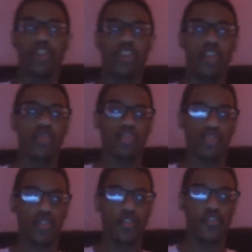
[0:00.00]
those
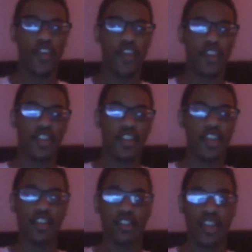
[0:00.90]
three effects
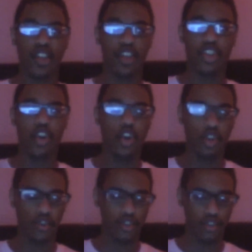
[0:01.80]
can take a toll
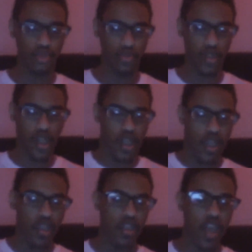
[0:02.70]
on you,
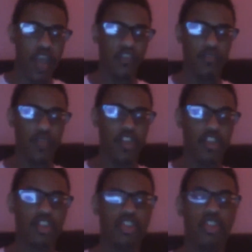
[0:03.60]
and having
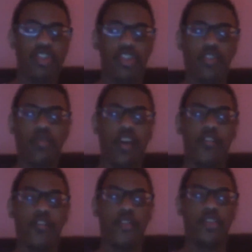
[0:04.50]
messages about
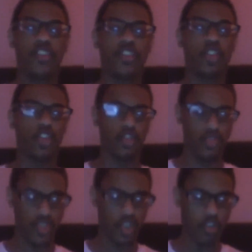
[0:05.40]
focusing on
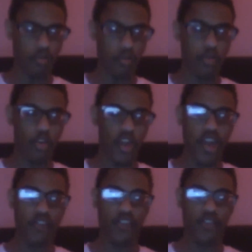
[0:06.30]
yourself before
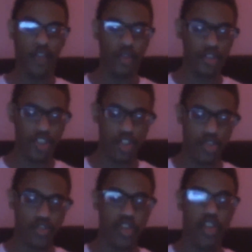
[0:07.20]
having to focus on
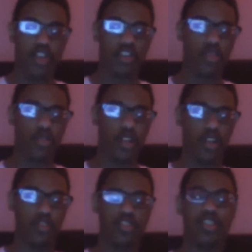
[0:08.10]
somewhere
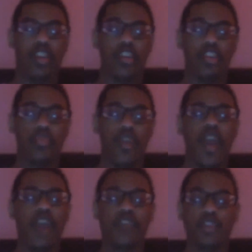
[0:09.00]
else. Like you
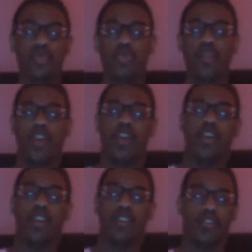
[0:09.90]
have to
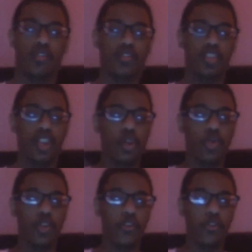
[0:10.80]
deal
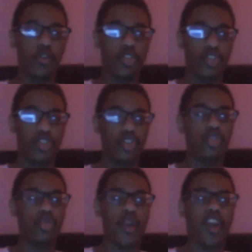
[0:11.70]
with
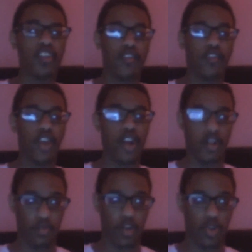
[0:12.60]
you as a flawed
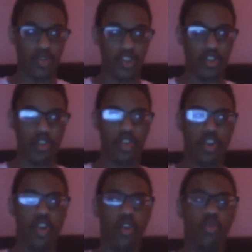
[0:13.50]
person
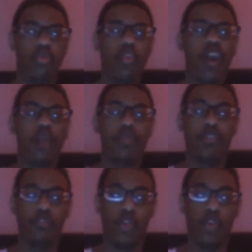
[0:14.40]
right
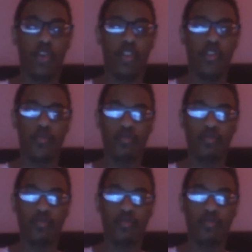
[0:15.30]
before